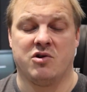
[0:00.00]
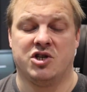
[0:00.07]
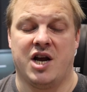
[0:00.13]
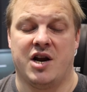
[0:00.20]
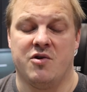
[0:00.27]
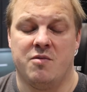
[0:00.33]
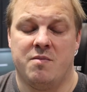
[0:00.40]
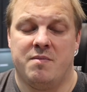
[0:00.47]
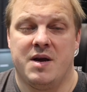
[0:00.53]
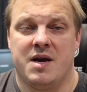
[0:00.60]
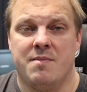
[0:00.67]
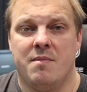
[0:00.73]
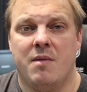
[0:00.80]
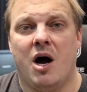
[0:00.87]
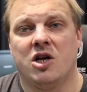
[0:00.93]
channel
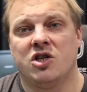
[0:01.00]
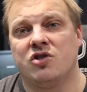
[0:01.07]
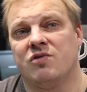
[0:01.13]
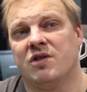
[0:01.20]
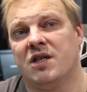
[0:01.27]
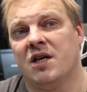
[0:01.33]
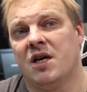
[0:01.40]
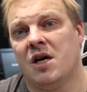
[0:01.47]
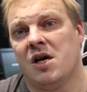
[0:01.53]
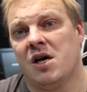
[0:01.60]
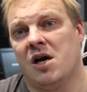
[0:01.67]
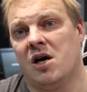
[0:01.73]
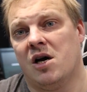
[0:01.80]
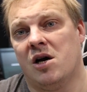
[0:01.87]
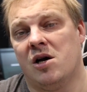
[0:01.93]
being mastering.
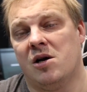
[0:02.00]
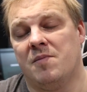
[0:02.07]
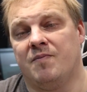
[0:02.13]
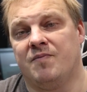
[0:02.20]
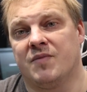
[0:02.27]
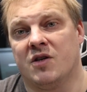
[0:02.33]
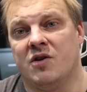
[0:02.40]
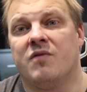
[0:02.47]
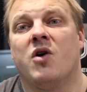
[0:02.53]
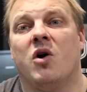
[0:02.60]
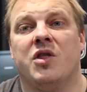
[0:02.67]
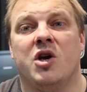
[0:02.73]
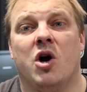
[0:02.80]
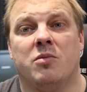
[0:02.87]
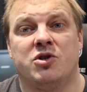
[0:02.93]
You've
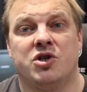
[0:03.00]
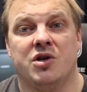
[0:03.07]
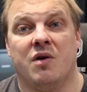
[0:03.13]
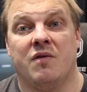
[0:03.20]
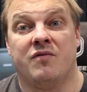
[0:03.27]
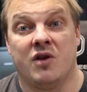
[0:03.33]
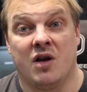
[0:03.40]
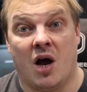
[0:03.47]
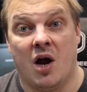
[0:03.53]
got the option of